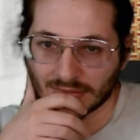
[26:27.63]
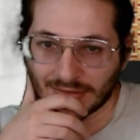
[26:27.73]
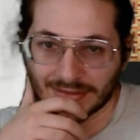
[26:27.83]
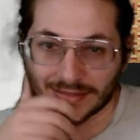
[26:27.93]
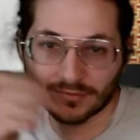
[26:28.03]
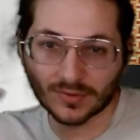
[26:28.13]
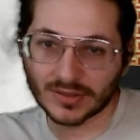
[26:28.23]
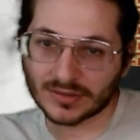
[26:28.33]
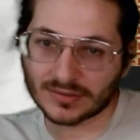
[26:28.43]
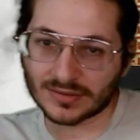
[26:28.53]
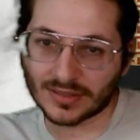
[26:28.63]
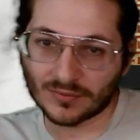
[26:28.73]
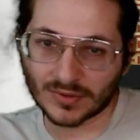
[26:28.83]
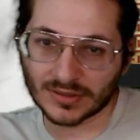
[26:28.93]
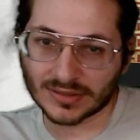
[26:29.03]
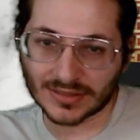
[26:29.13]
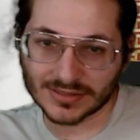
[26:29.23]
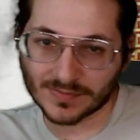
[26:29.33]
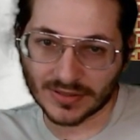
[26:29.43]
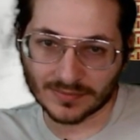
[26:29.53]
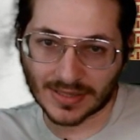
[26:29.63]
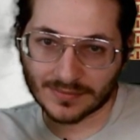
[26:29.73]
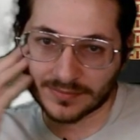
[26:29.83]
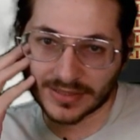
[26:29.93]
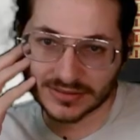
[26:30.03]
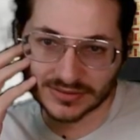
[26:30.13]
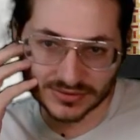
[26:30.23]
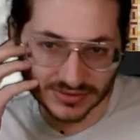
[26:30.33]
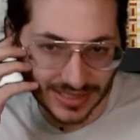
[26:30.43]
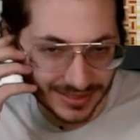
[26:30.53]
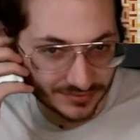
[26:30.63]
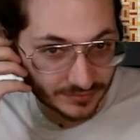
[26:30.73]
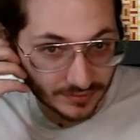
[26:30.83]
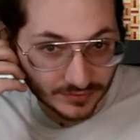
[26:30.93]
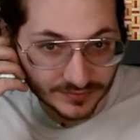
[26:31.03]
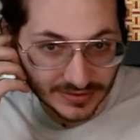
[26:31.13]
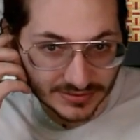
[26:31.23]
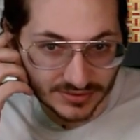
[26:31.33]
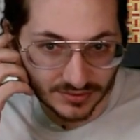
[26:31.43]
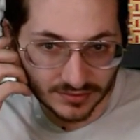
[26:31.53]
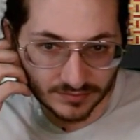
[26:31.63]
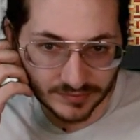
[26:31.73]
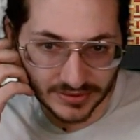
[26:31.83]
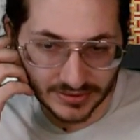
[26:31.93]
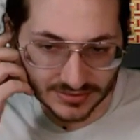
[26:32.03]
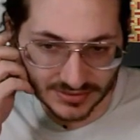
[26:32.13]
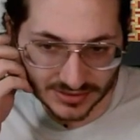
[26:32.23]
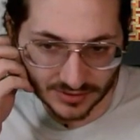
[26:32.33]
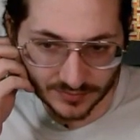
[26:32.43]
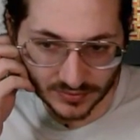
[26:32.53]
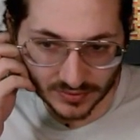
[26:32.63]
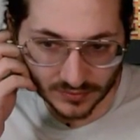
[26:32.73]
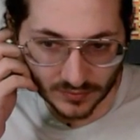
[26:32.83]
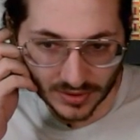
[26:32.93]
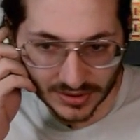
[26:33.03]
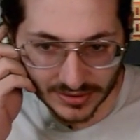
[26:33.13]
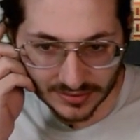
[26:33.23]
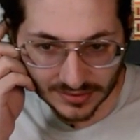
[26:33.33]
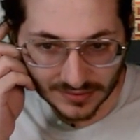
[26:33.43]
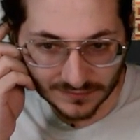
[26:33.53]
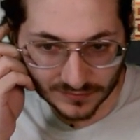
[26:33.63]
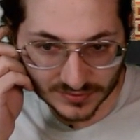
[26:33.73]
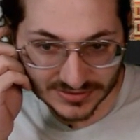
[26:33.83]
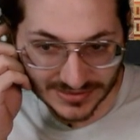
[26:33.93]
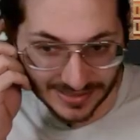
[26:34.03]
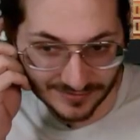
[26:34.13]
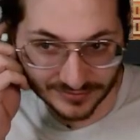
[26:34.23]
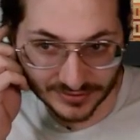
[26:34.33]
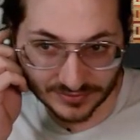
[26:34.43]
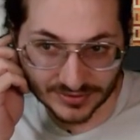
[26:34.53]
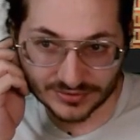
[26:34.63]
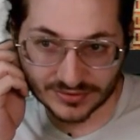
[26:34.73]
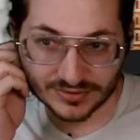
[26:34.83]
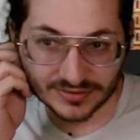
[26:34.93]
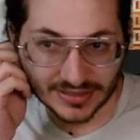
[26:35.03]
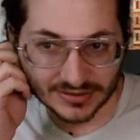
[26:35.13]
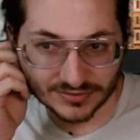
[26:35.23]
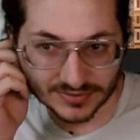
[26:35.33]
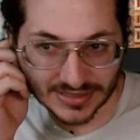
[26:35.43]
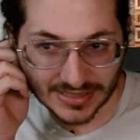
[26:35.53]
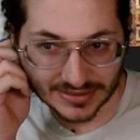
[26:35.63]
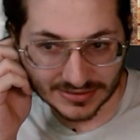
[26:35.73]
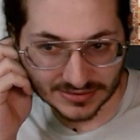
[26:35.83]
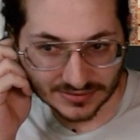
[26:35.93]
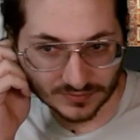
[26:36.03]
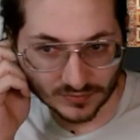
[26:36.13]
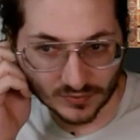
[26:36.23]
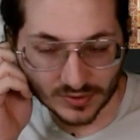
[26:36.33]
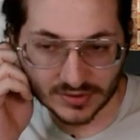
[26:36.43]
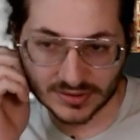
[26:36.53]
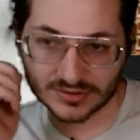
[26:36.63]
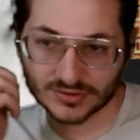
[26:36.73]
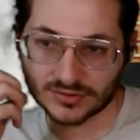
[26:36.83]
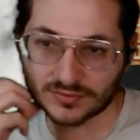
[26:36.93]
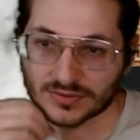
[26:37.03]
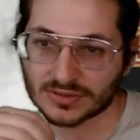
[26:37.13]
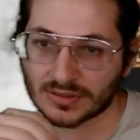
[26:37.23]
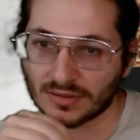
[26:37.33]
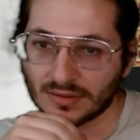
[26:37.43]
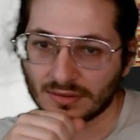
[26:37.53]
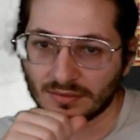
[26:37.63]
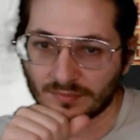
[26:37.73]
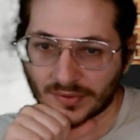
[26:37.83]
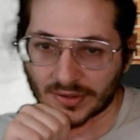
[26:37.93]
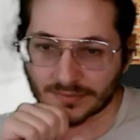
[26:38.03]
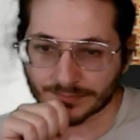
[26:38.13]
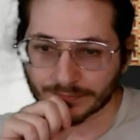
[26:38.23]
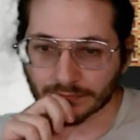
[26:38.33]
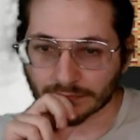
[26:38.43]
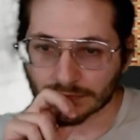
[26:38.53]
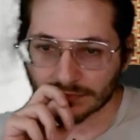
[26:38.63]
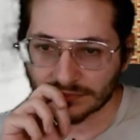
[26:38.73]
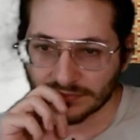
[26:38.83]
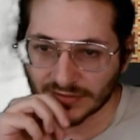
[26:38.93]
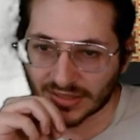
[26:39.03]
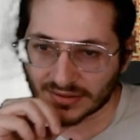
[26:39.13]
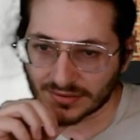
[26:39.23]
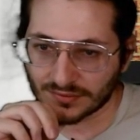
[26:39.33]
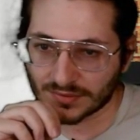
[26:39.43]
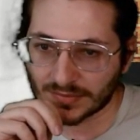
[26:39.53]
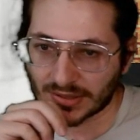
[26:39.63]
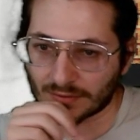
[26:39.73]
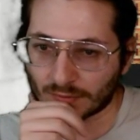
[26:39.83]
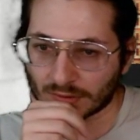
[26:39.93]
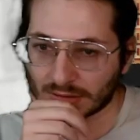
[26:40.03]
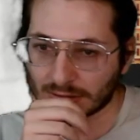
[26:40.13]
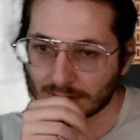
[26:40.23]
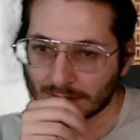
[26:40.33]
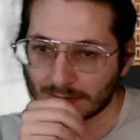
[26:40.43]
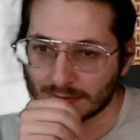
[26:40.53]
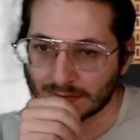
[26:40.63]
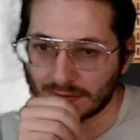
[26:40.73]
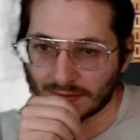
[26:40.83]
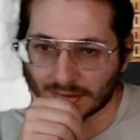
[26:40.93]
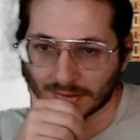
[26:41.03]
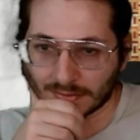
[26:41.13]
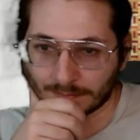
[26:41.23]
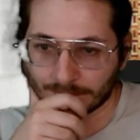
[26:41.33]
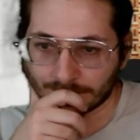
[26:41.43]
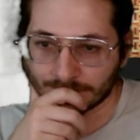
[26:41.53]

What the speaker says: And they wanted this many Rabble Masters. I don't know if that's good, but it does help you go wide. Forces every creature in your deck to attack is one of the issues. But I think you can make it work. And